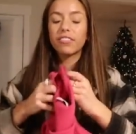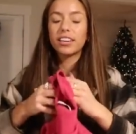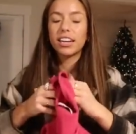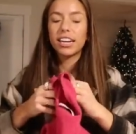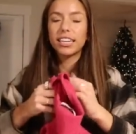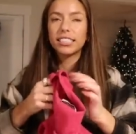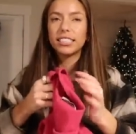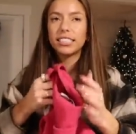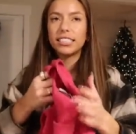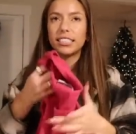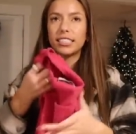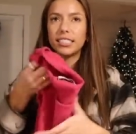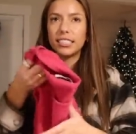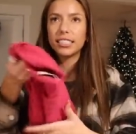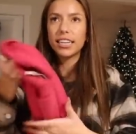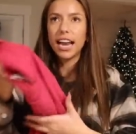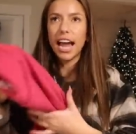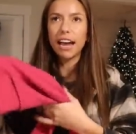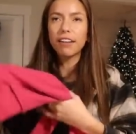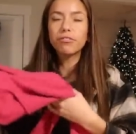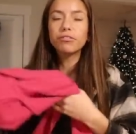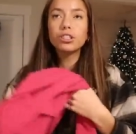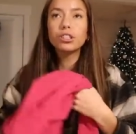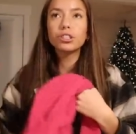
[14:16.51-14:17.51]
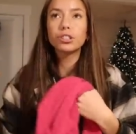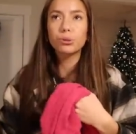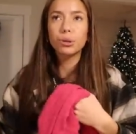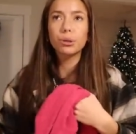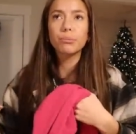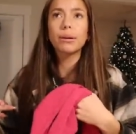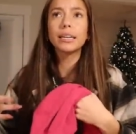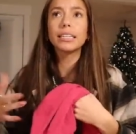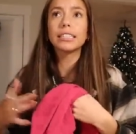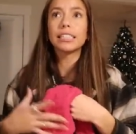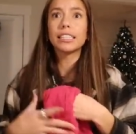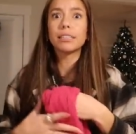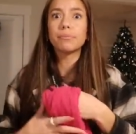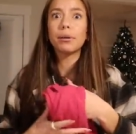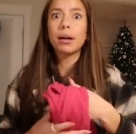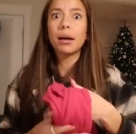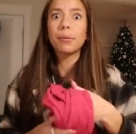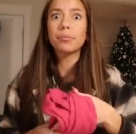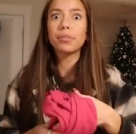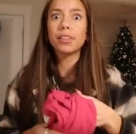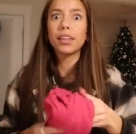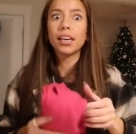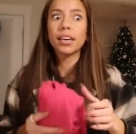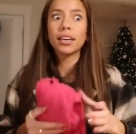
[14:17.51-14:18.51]
and I, after doing my
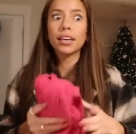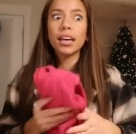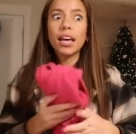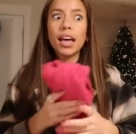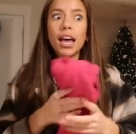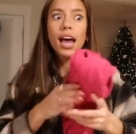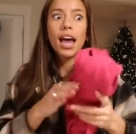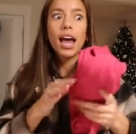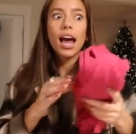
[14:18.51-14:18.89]
Depop thing,